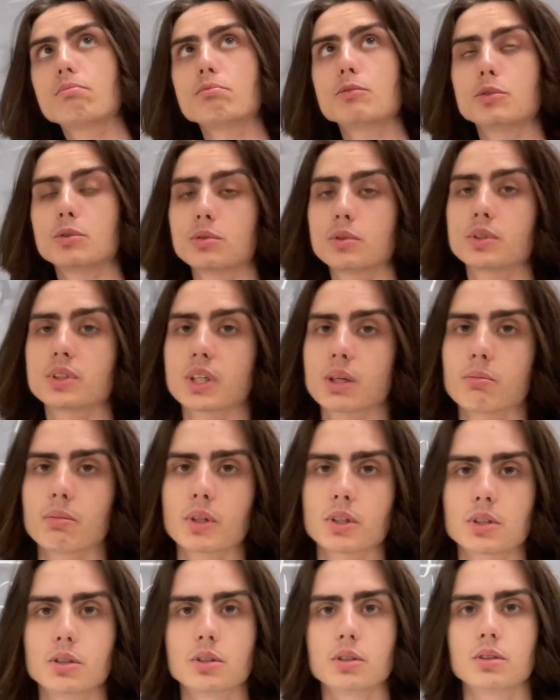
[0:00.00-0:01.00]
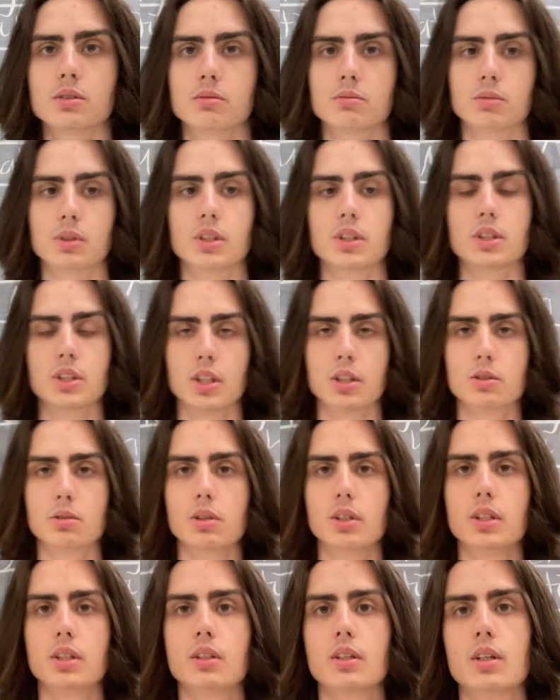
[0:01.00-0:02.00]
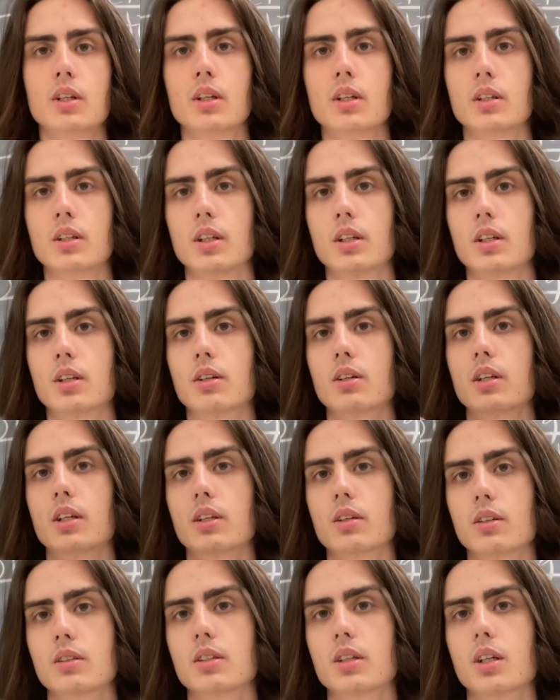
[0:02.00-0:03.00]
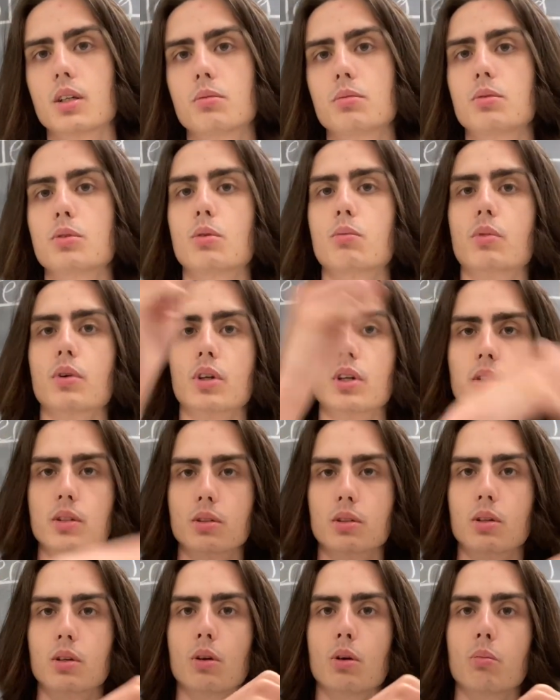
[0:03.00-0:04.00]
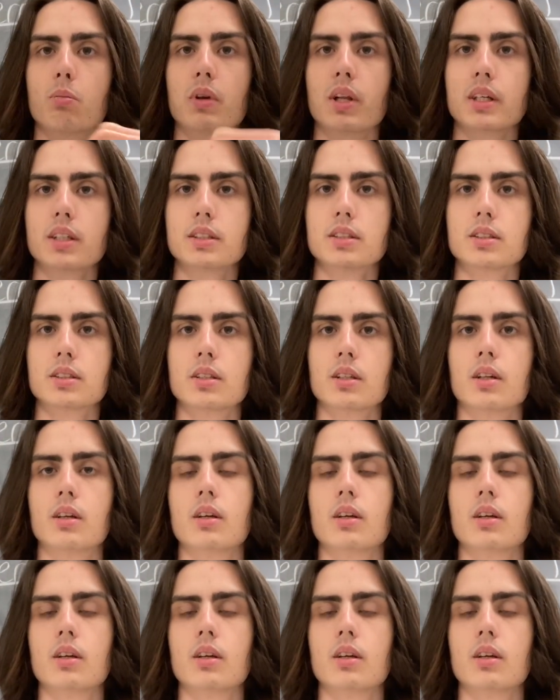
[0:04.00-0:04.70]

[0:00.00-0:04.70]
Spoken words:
the type match is actually that I connect a type to a particular place,